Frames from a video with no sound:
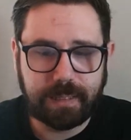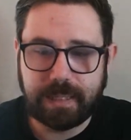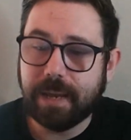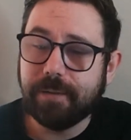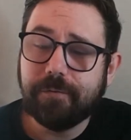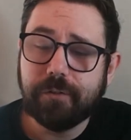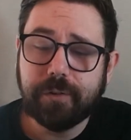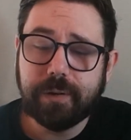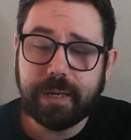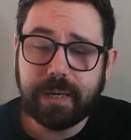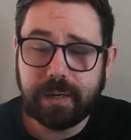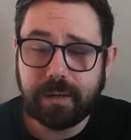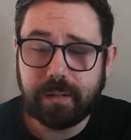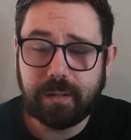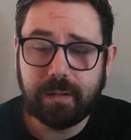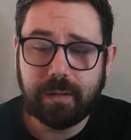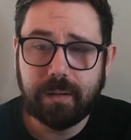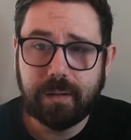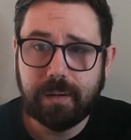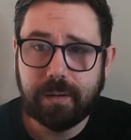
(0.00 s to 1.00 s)
Zephyr
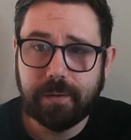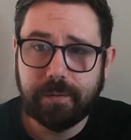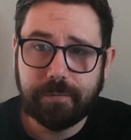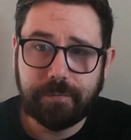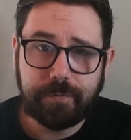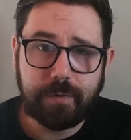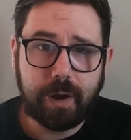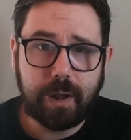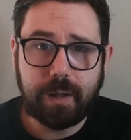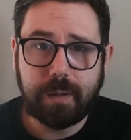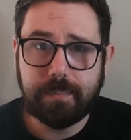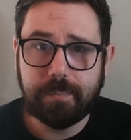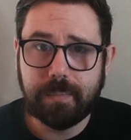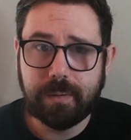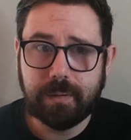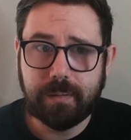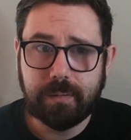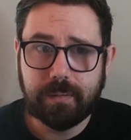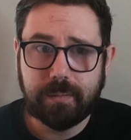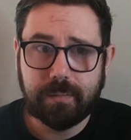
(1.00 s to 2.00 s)
Needle
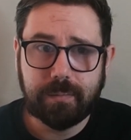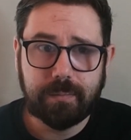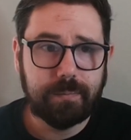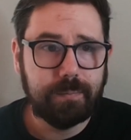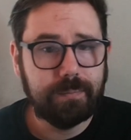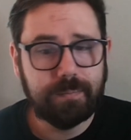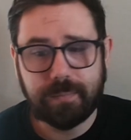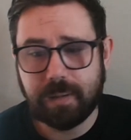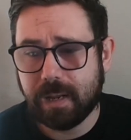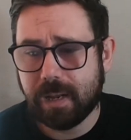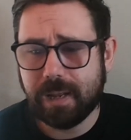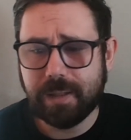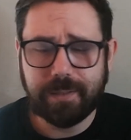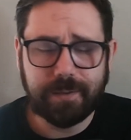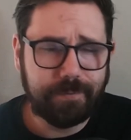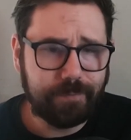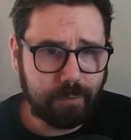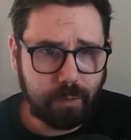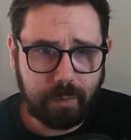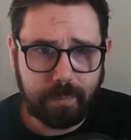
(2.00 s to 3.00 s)
from
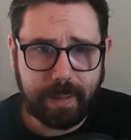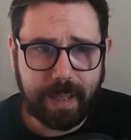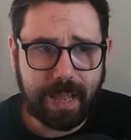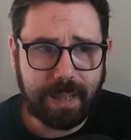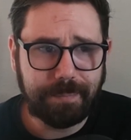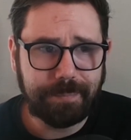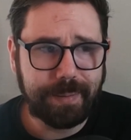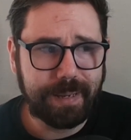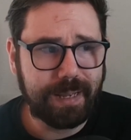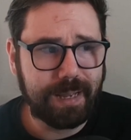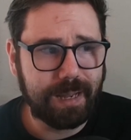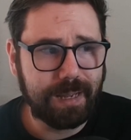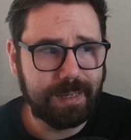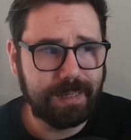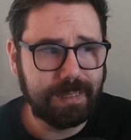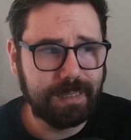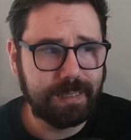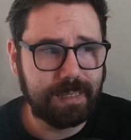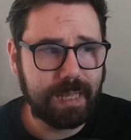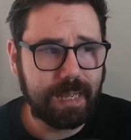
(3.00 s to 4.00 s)
the format
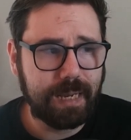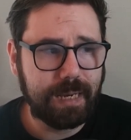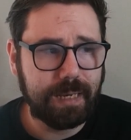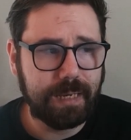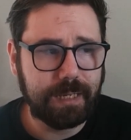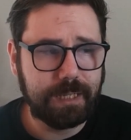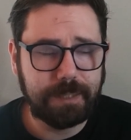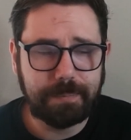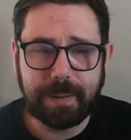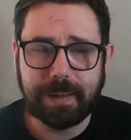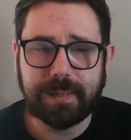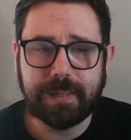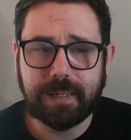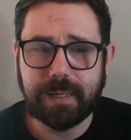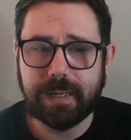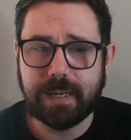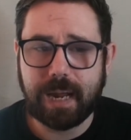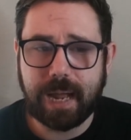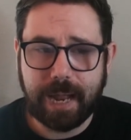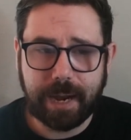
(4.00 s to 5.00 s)
because they
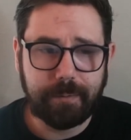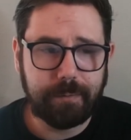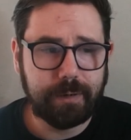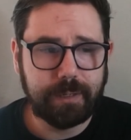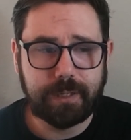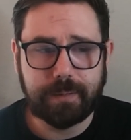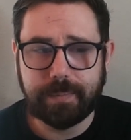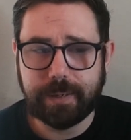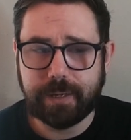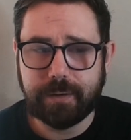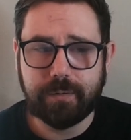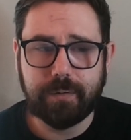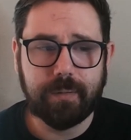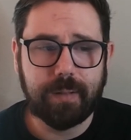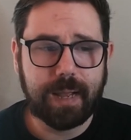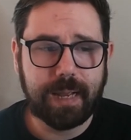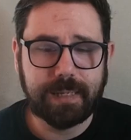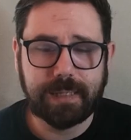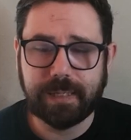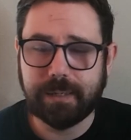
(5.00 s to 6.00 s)
expected Ira to be
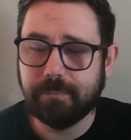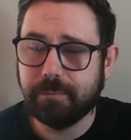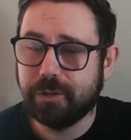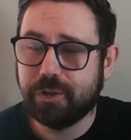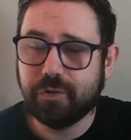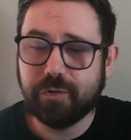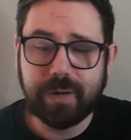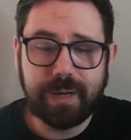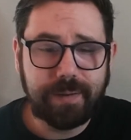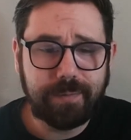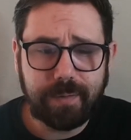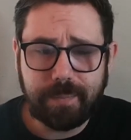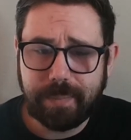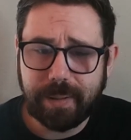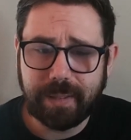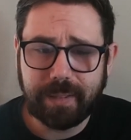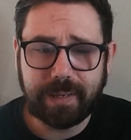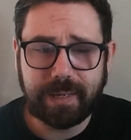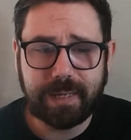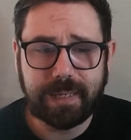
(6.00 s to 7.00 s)
utilizing retrieve
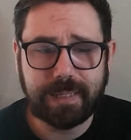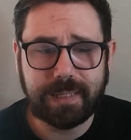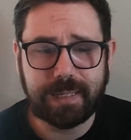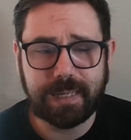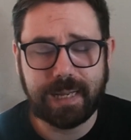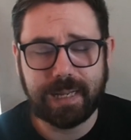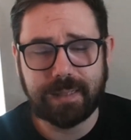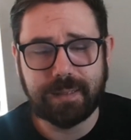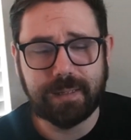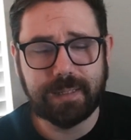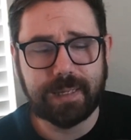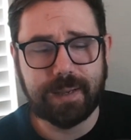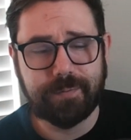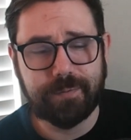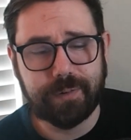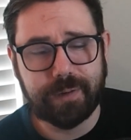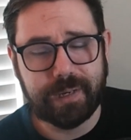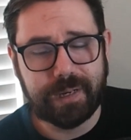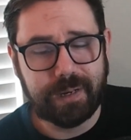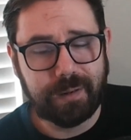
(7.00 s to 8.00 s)
abilities to get the
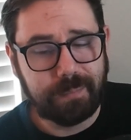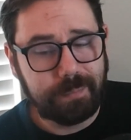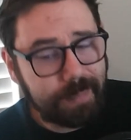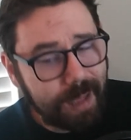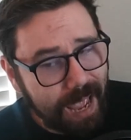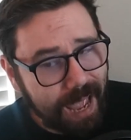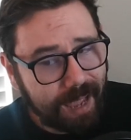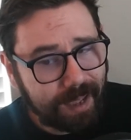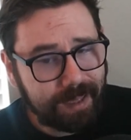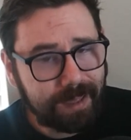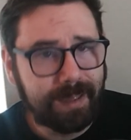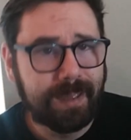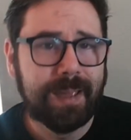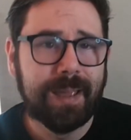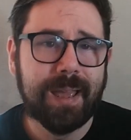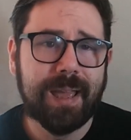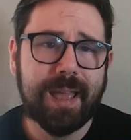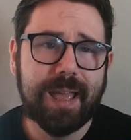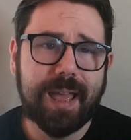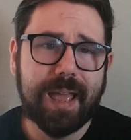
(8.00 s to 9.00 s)
Zephyr Needle back.
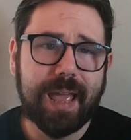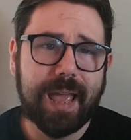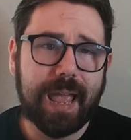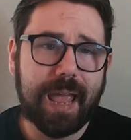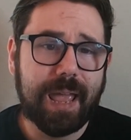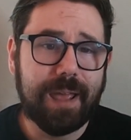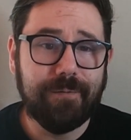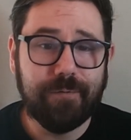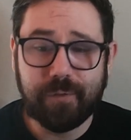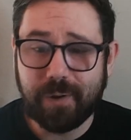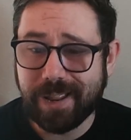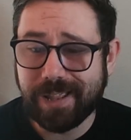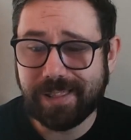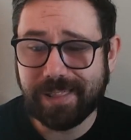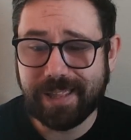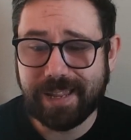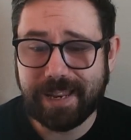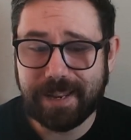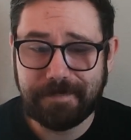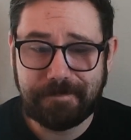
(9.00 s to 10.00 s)
And
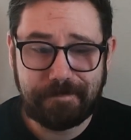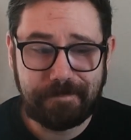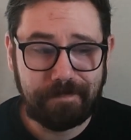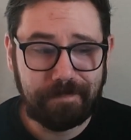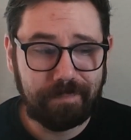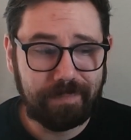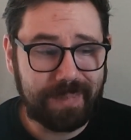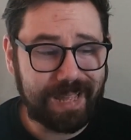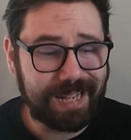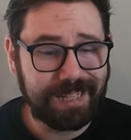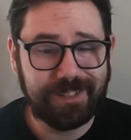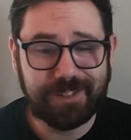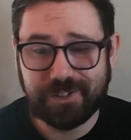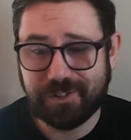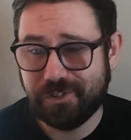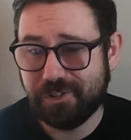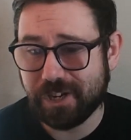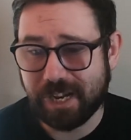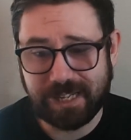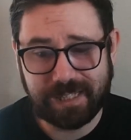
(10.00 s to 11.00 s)
frankly, that's